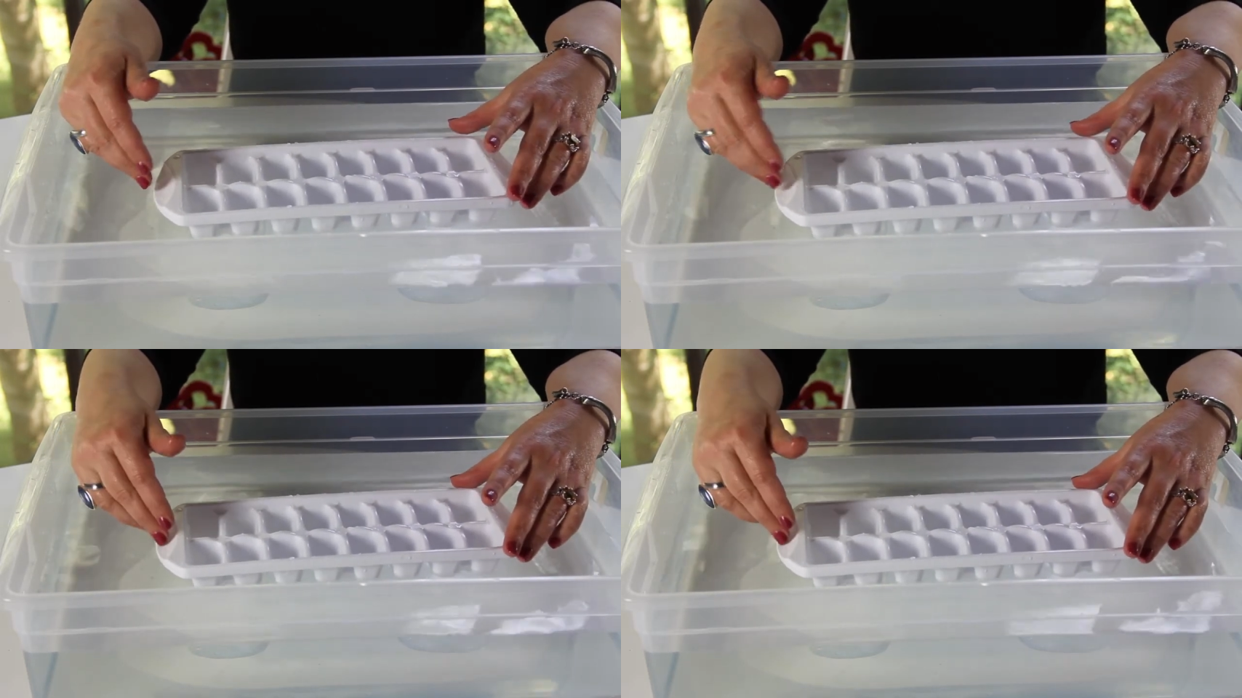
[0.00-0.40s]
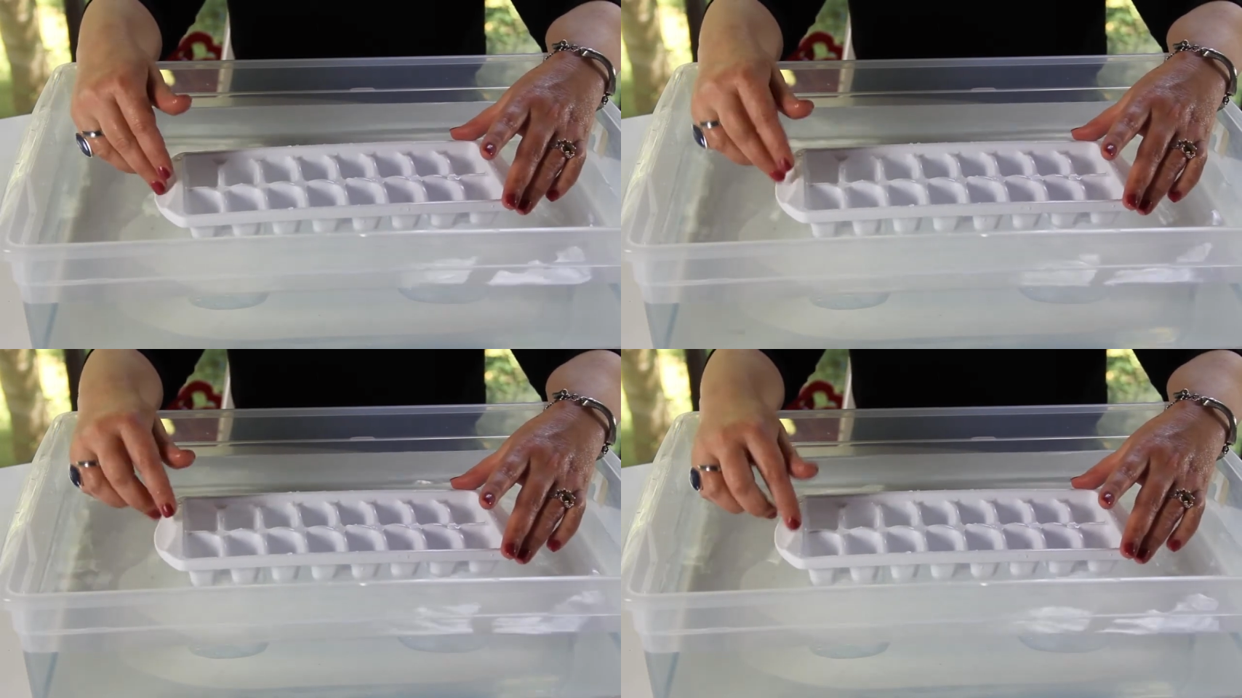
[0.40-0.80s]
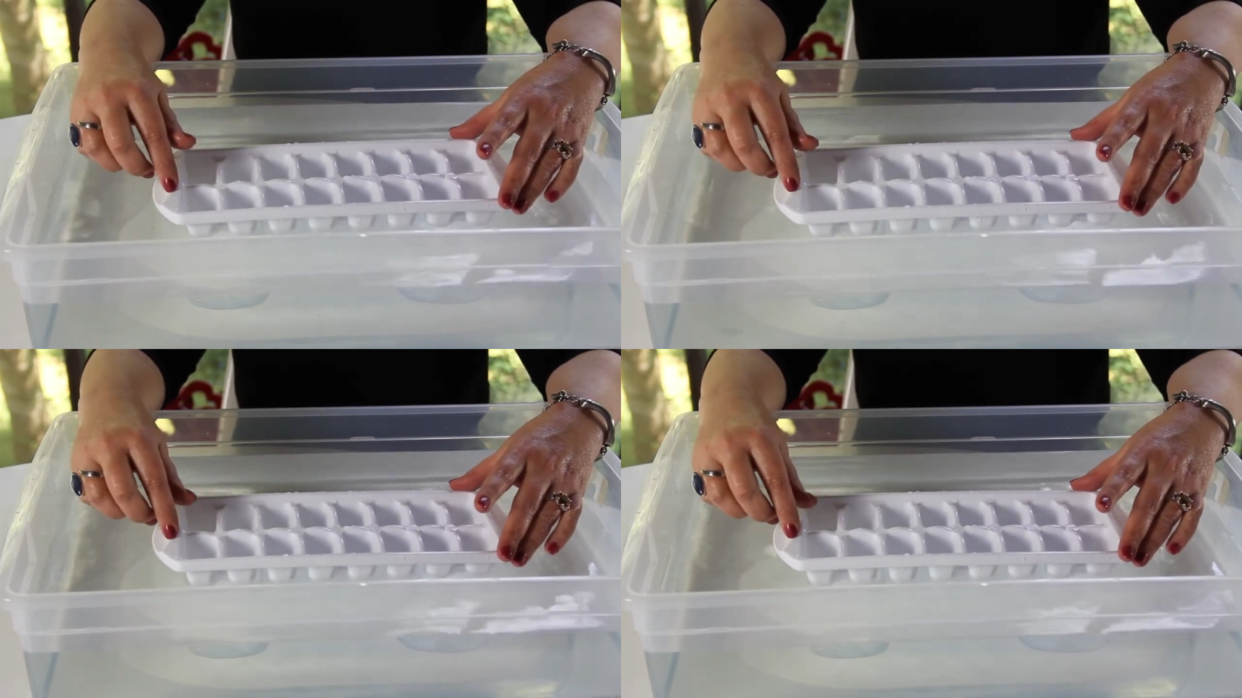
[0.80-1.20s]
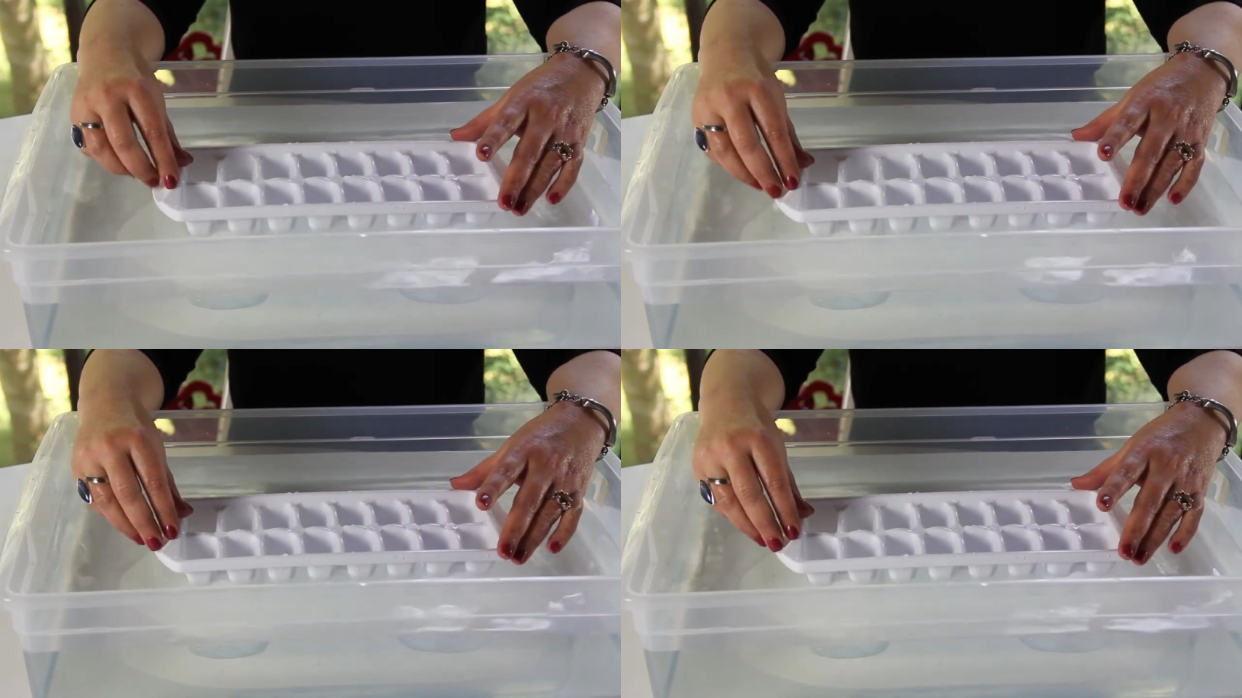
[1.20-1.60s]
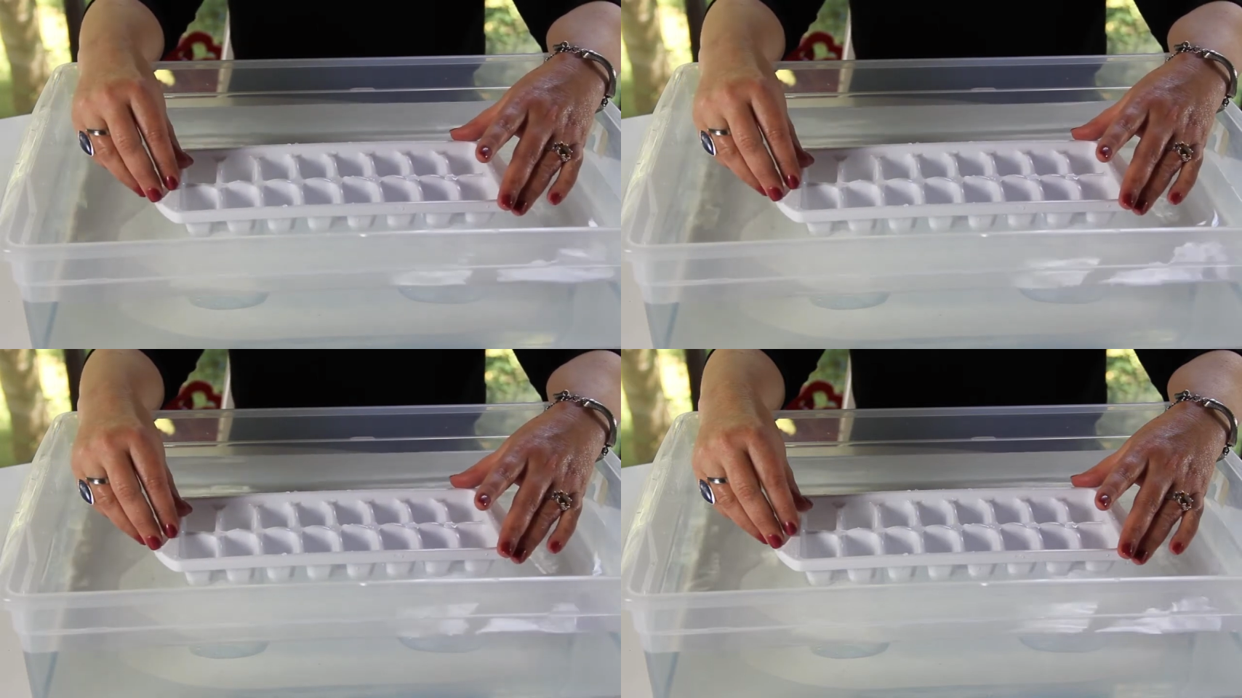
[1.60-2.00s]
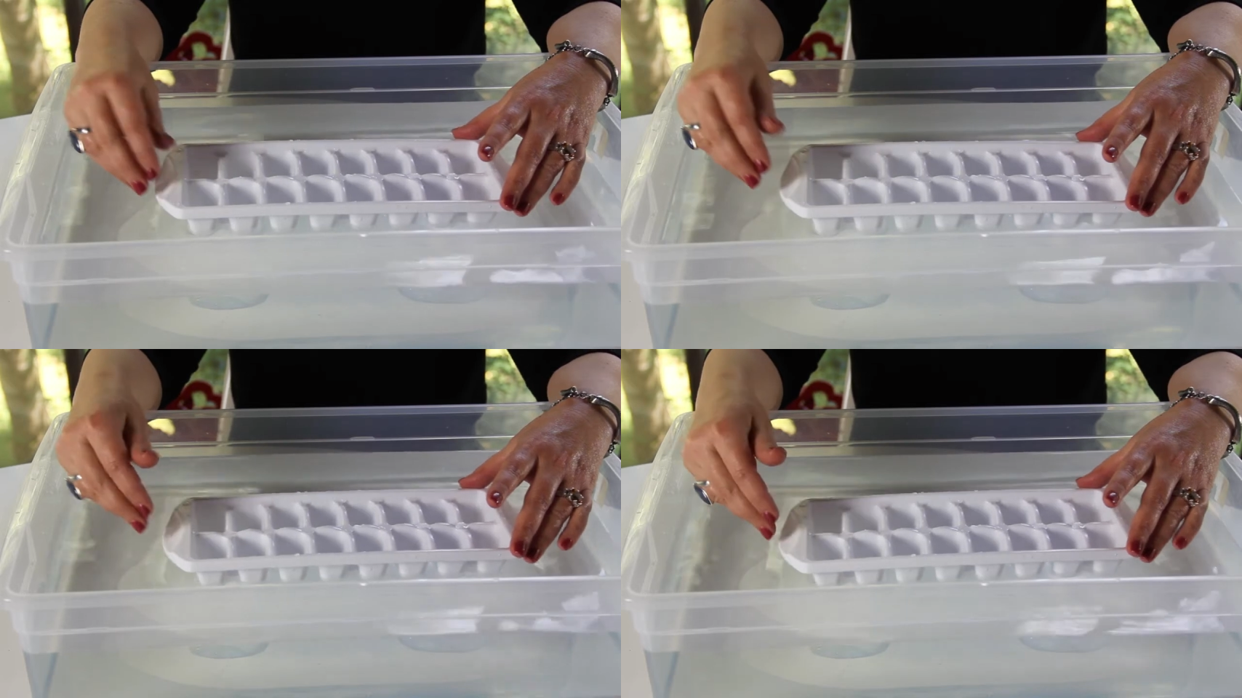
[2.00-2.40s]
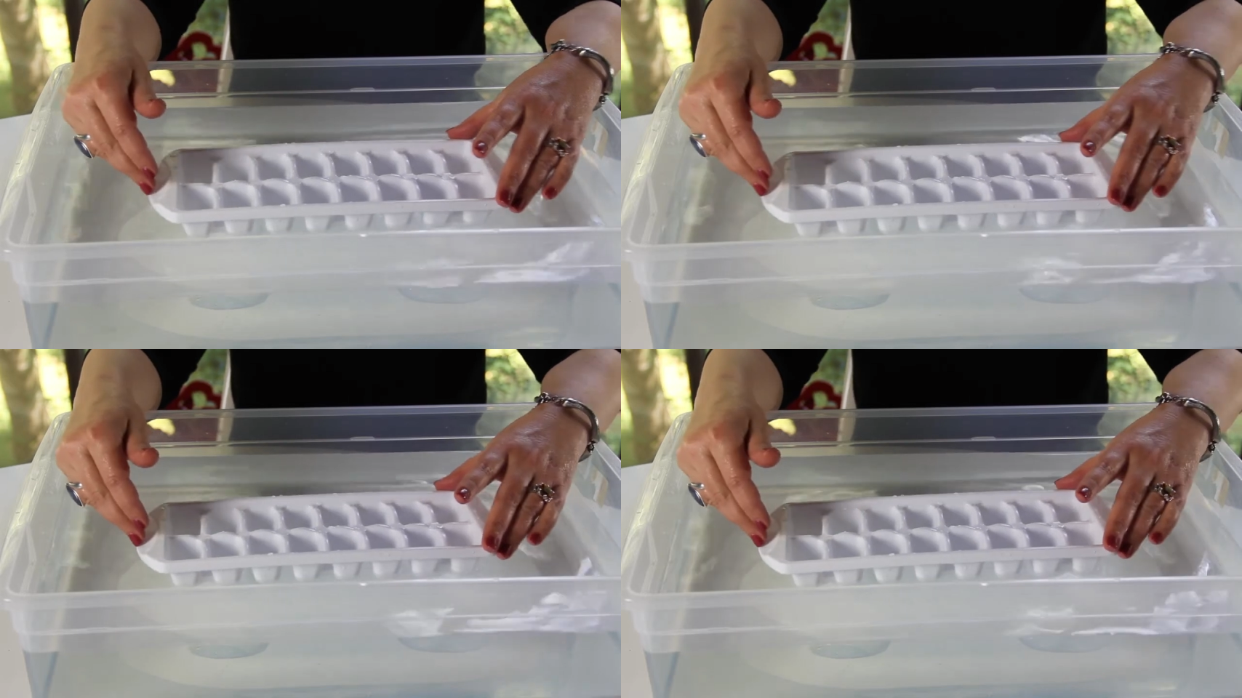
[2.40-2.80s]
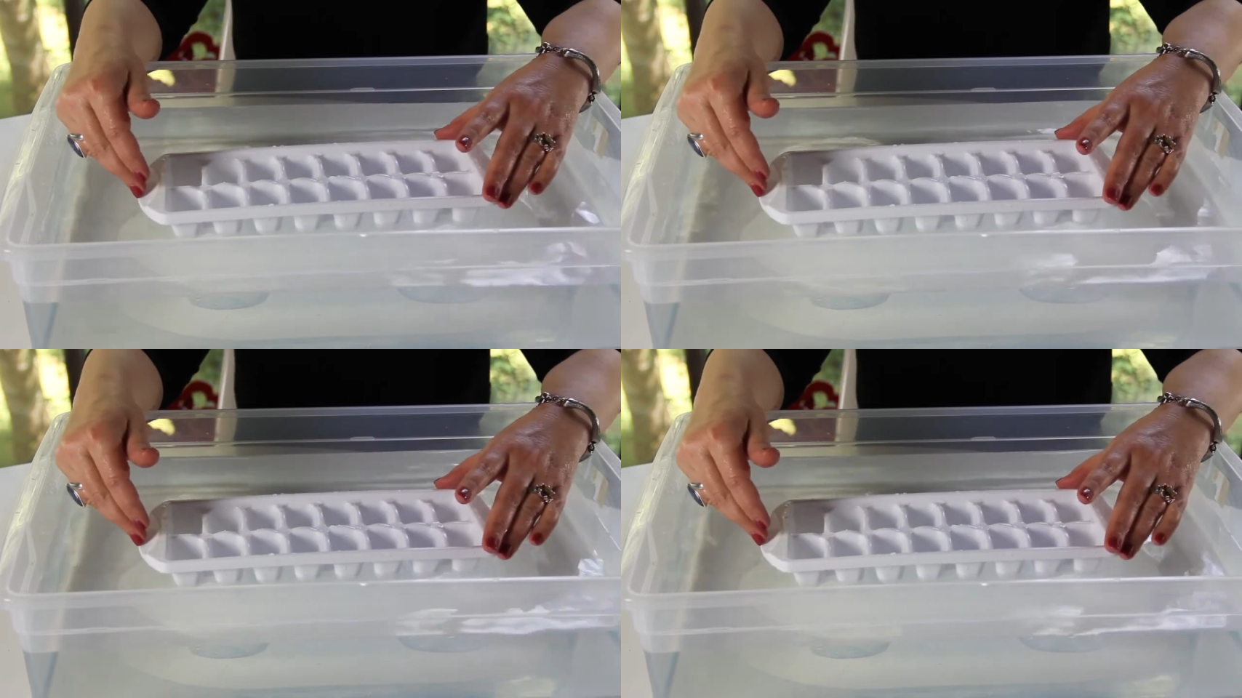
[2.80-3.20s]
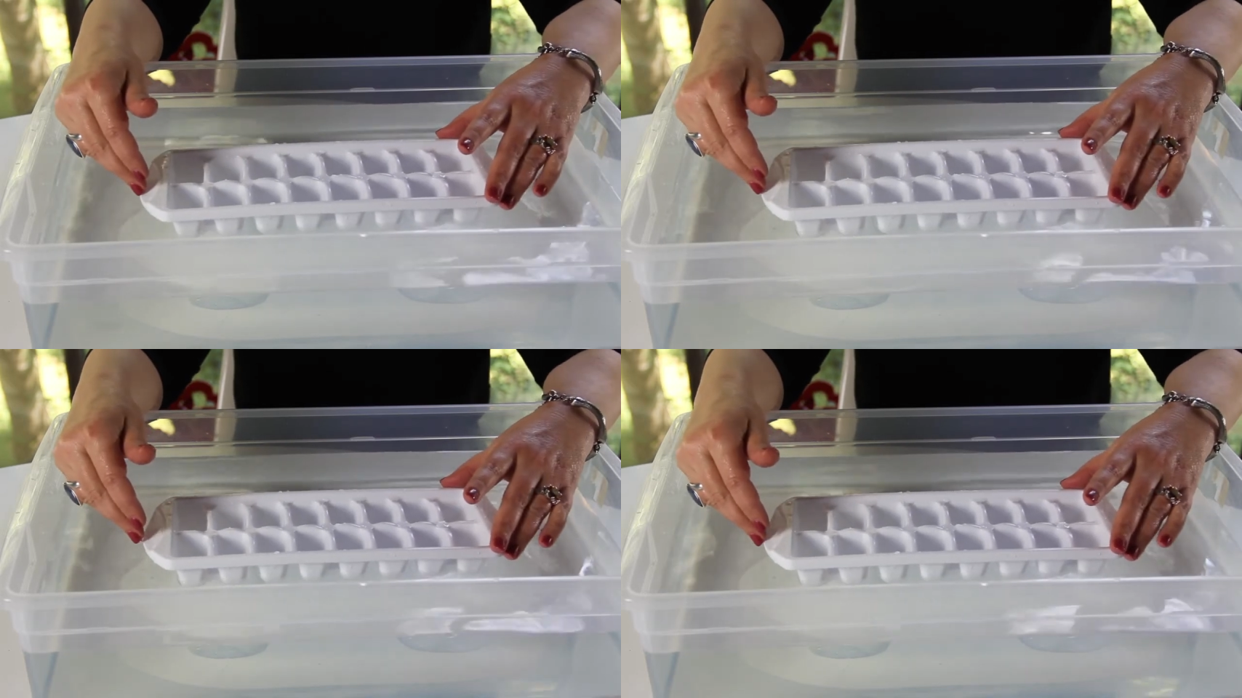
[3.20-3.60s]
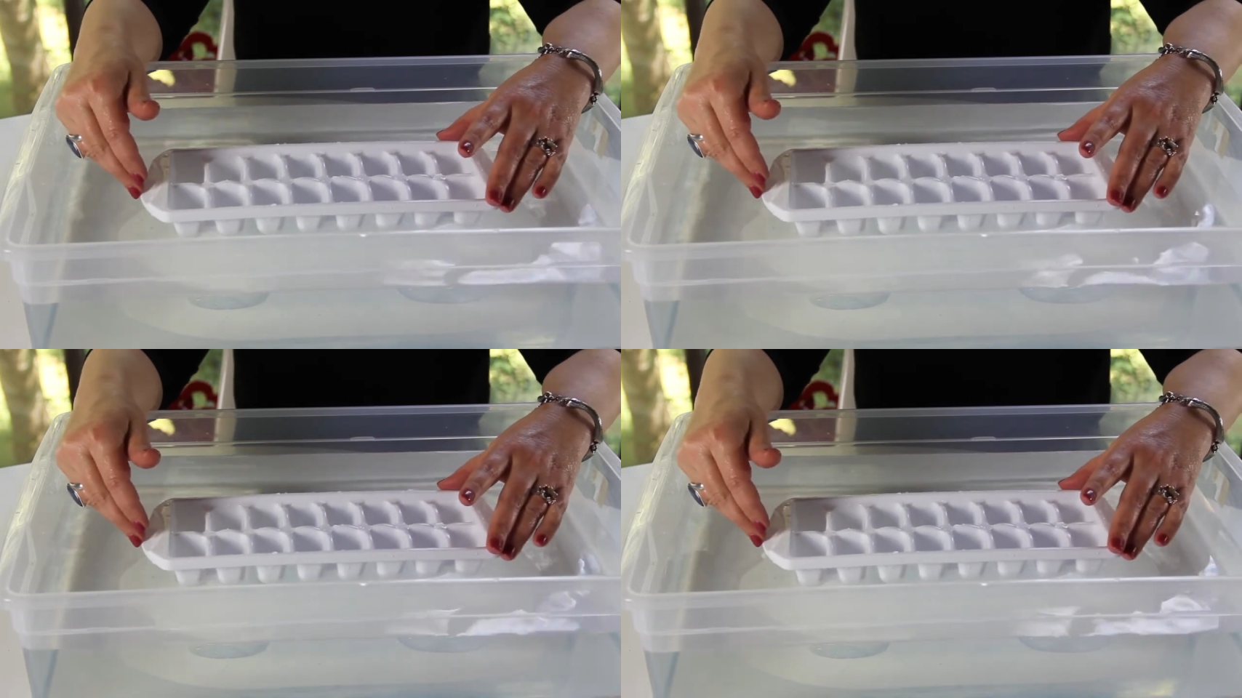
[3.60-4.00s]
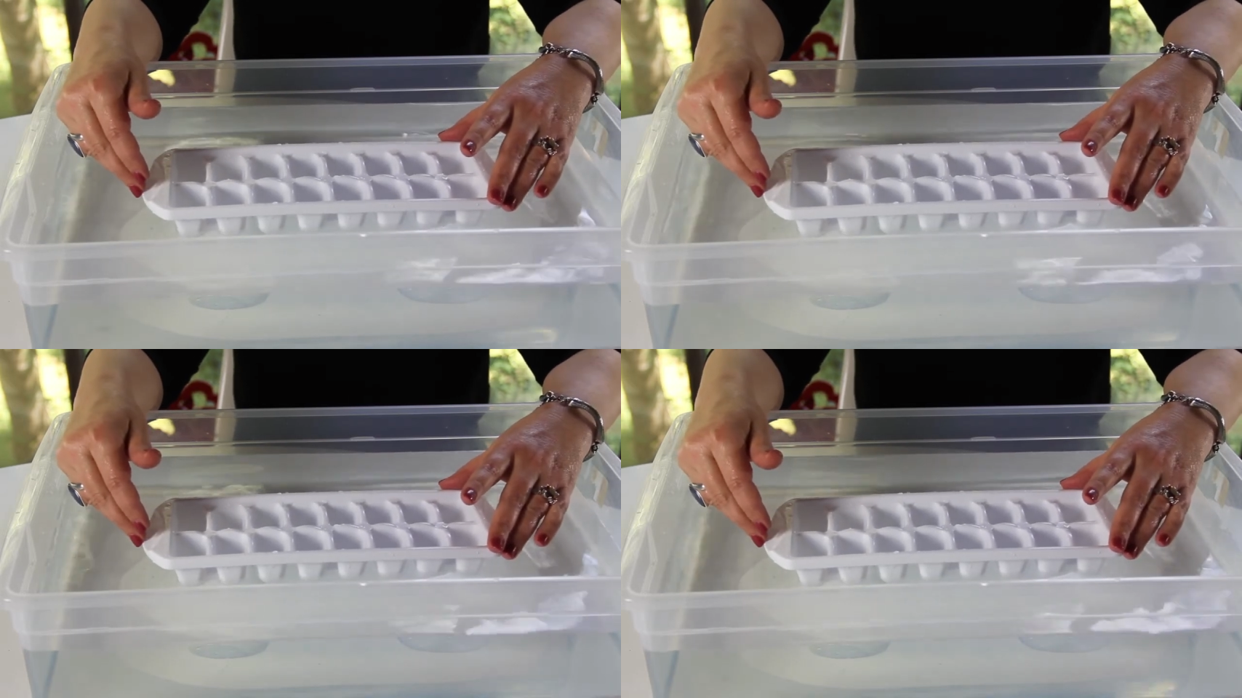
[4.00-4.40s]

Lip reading: [unreadable: no face in view]